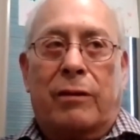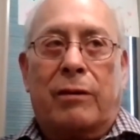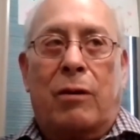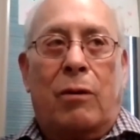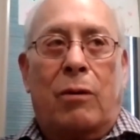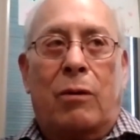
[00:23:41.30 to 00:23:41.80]

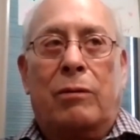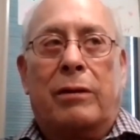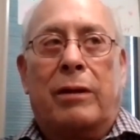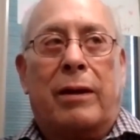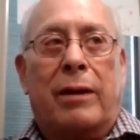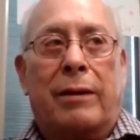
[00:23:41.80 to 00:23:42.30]

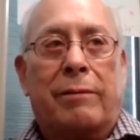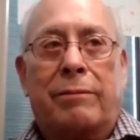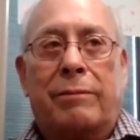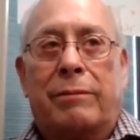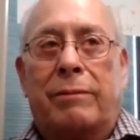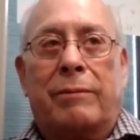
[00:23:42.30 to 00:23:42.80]
whole
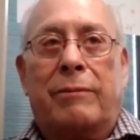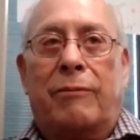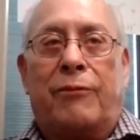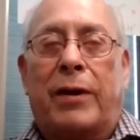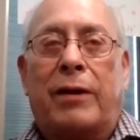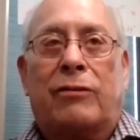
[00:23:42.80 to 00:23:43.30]

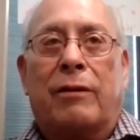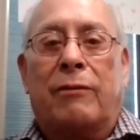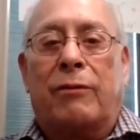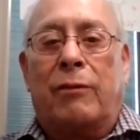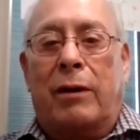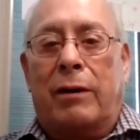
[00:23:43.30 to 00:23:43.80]
face
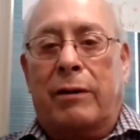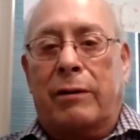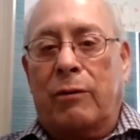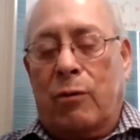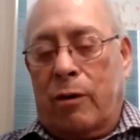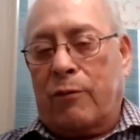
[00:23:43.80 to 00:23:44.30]
of
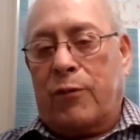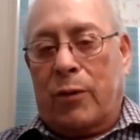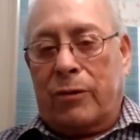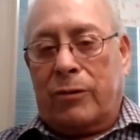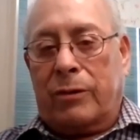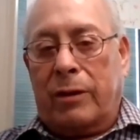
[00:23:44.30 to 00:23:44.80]
the
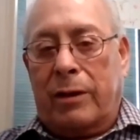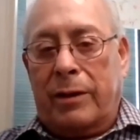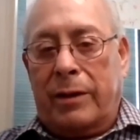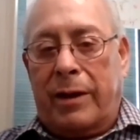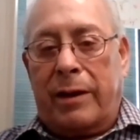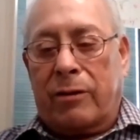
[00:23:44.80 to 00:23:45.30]
workforce
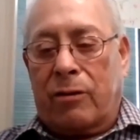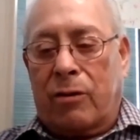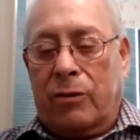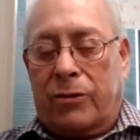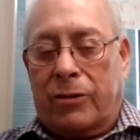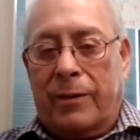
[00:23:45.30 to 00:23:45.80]
in
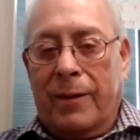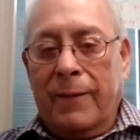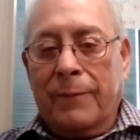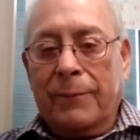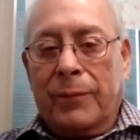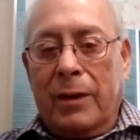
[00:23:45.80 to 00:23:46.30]
agriculture.
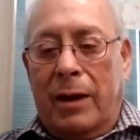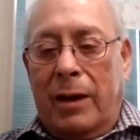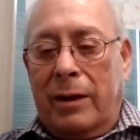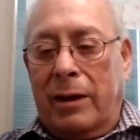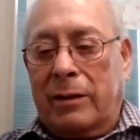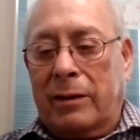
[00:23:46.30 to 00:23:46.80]

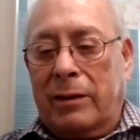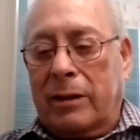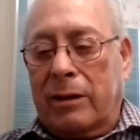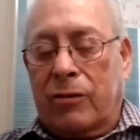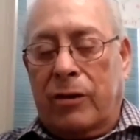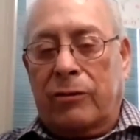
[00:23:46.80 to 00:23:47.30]
And I think
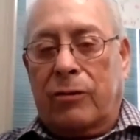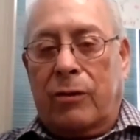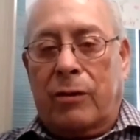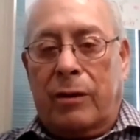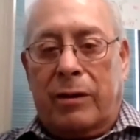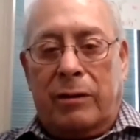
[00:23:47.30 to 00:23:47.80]
that trends are
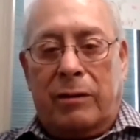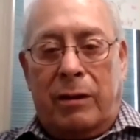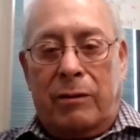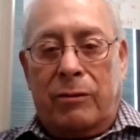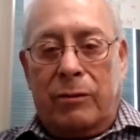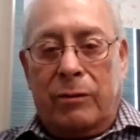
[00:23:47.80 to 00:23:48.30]
going to
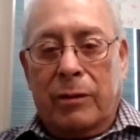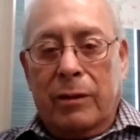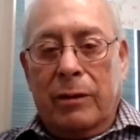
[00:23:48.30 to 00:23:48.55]
continue